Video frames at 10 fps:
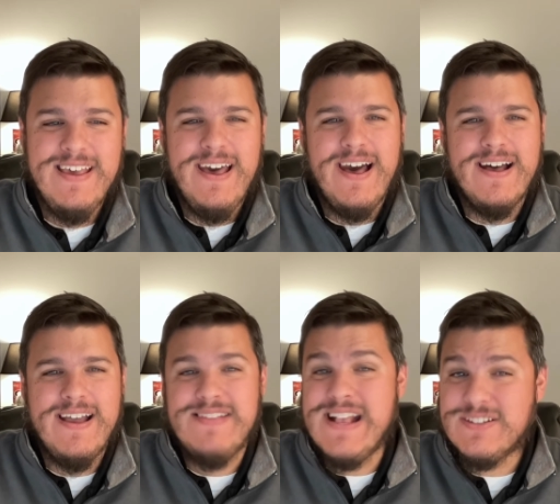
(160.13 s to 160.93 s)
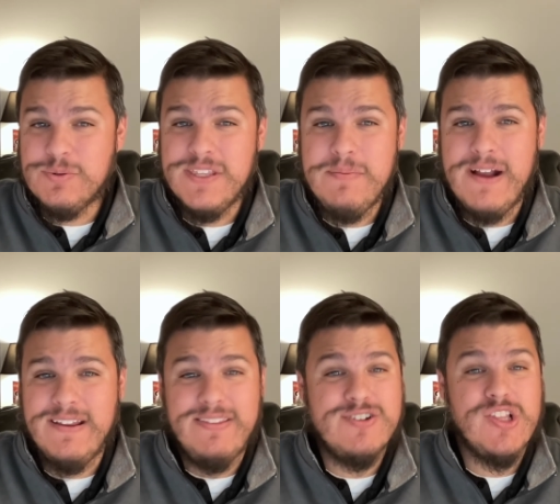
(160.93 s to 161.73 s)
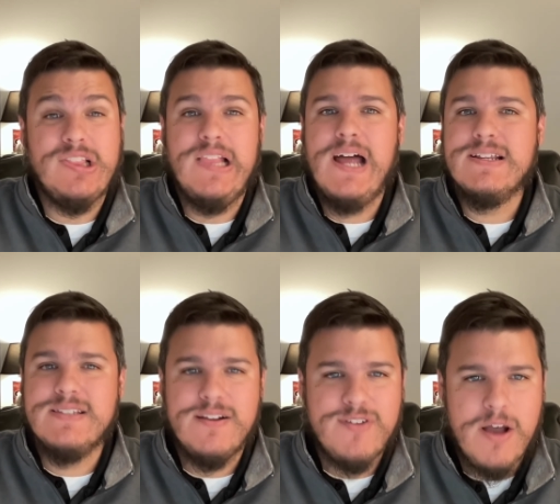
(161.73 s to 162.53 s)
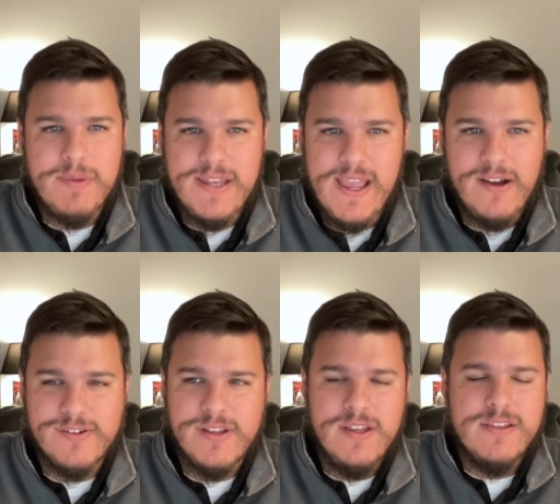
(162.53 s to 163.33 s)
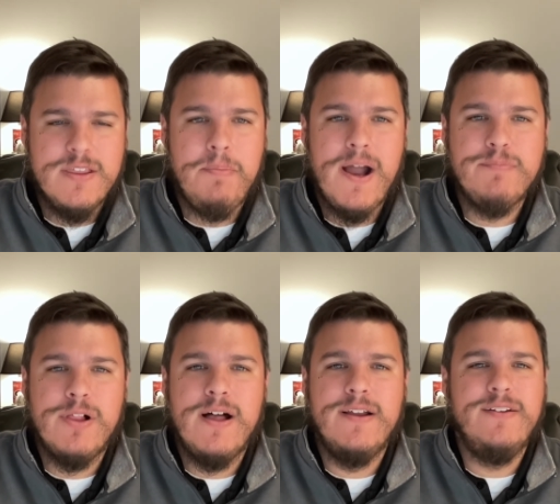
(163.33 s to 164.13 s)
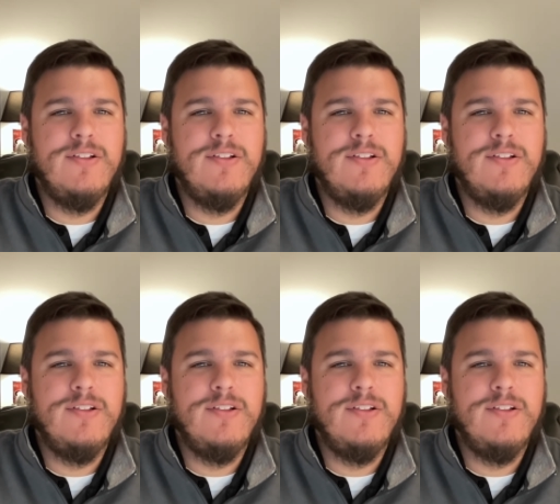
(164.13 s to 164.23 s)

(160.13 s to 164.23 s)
Uh, and that's really about it. There's a lot of stuff coming down the pipeline,